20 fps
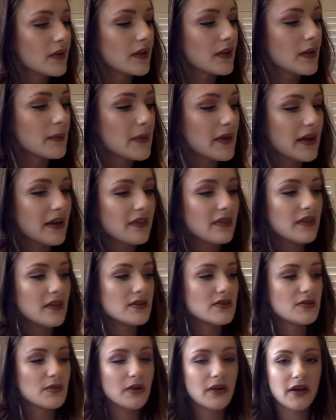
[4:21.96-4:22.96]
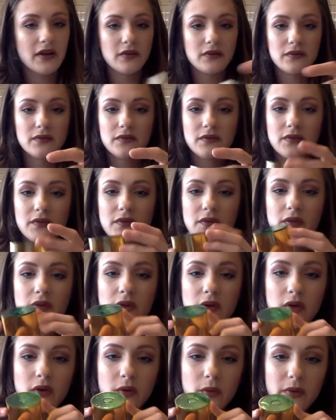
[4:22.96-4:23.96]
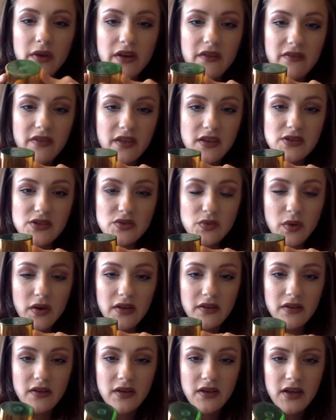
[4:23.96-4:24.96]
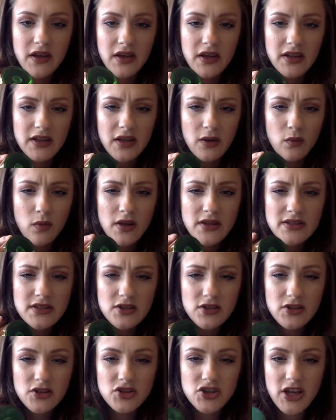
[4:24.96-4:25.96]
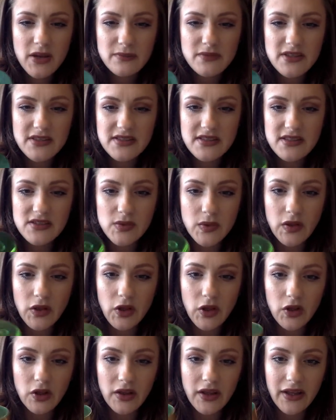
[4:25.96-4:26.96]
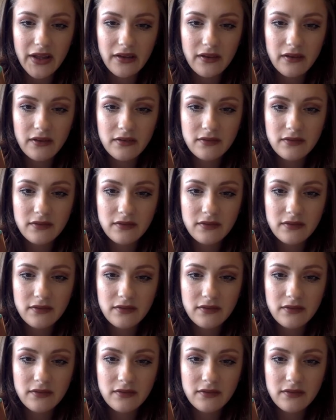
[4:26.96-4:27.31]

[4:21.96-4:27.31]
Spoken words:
let me get this one out. We have this one. Now, what shape does this one look like?